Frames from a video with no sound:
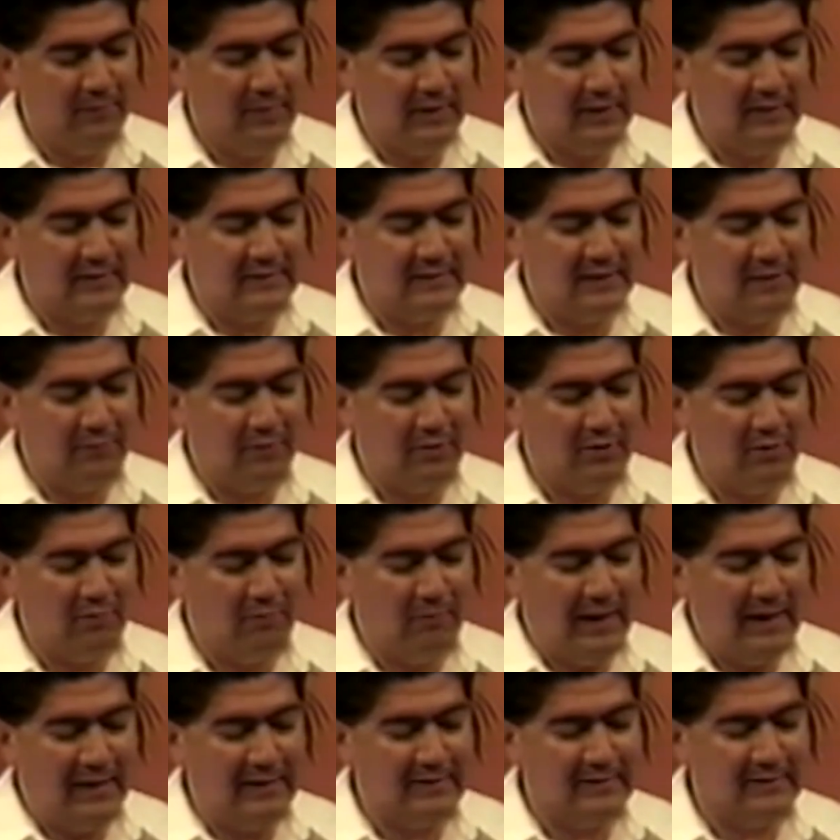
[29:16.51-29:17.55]
because they were
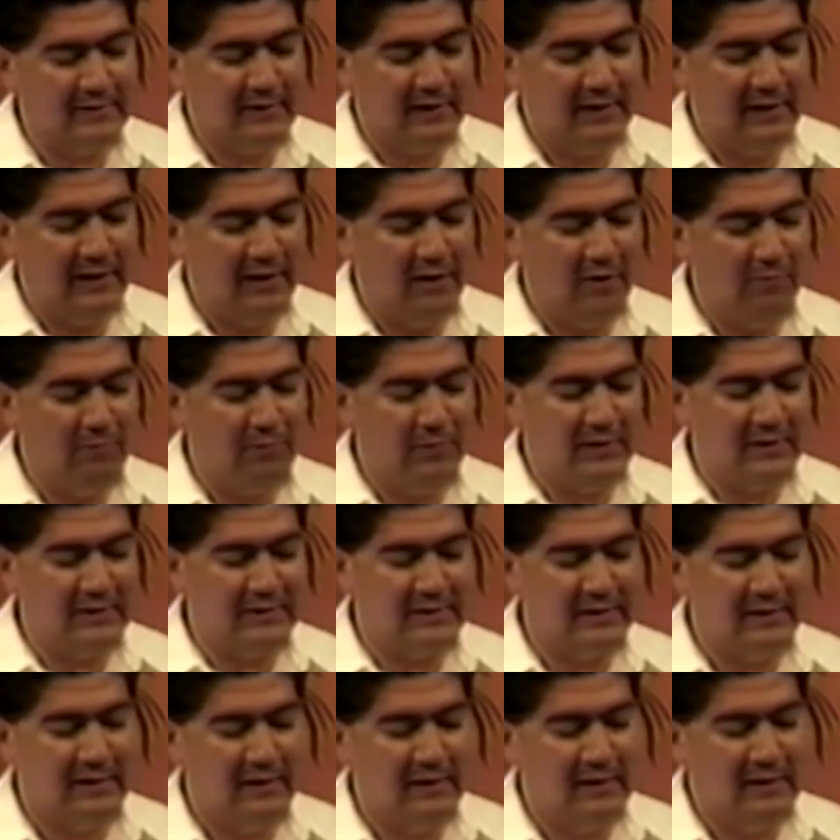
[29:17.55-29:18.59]
harassed and helpless,